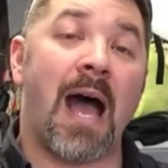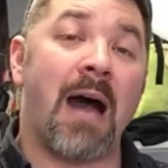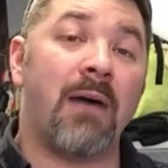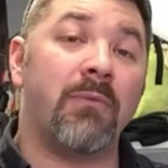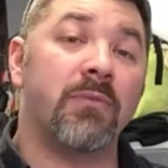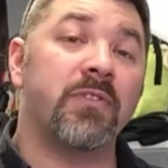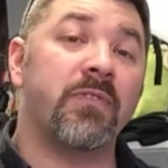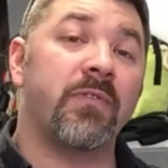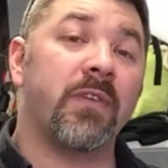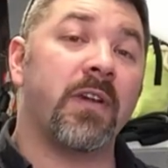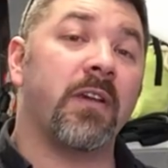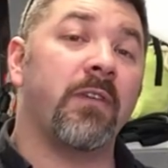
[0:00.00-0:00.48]
I
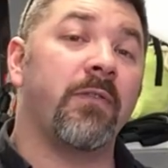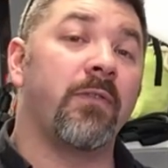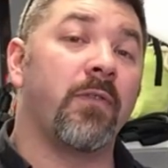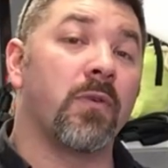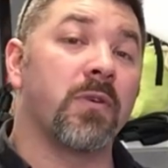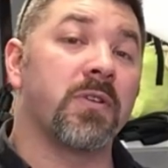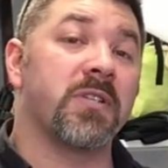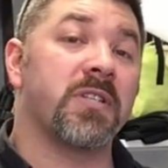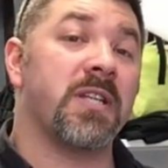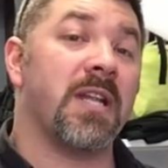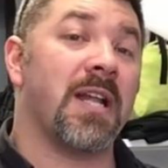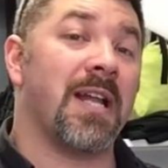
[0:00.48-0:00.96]
was very
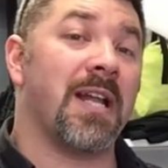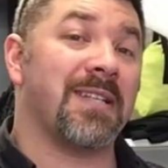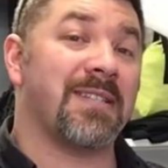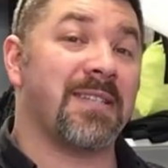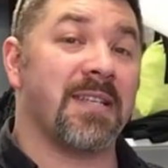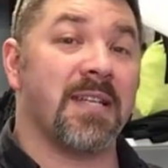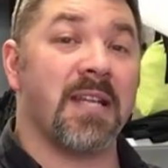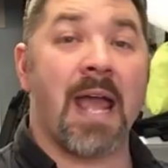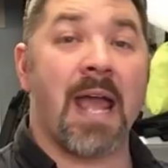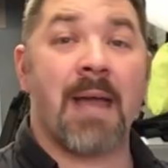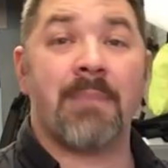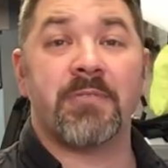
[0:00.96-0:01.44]
fortunate. I
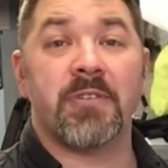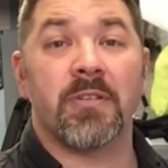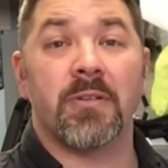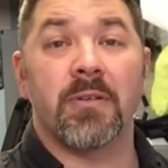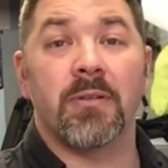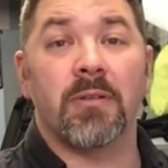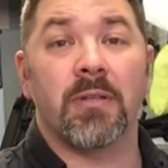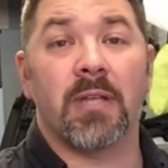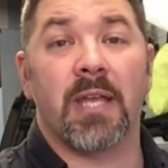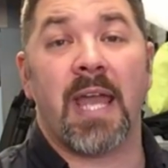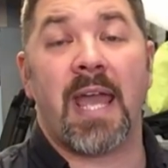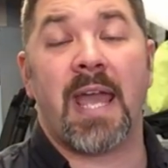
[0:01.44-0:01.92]

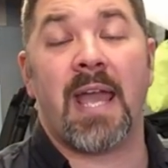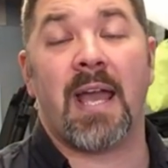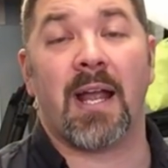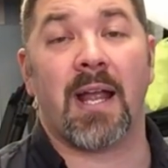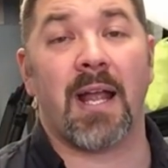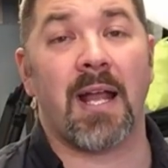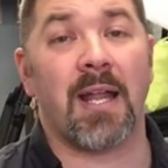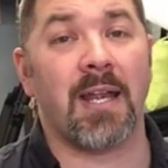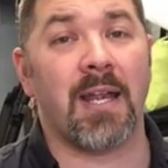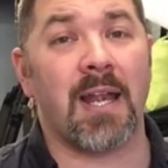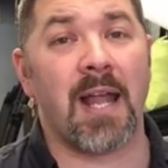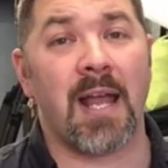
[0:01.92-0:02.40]
absolutely. Hey, I
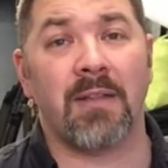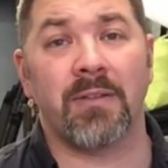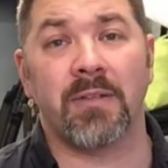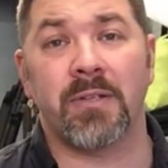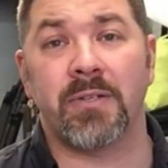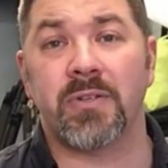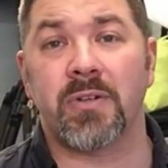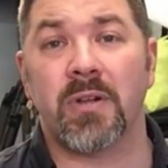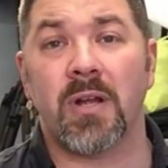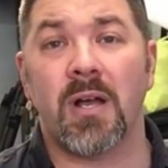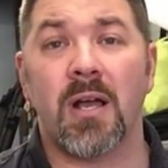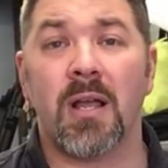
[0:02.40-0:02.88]
got it out in
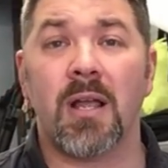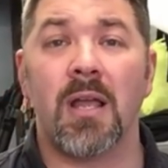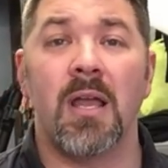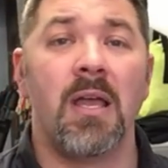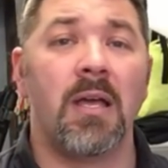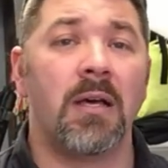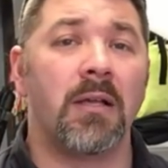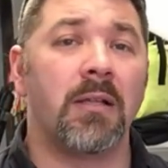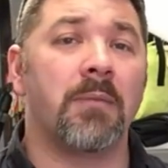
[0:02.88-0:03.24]
the truck.